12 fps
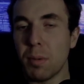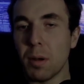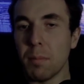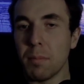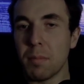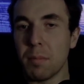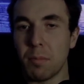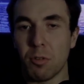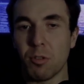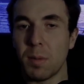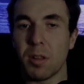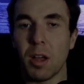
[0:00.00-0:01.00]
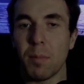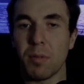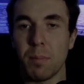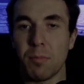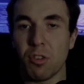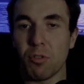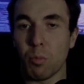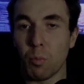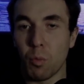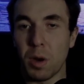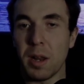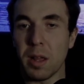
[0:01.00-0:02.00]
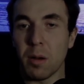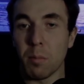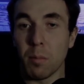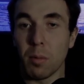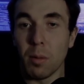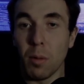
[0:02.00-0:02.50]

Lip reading: But many times I'm just reading and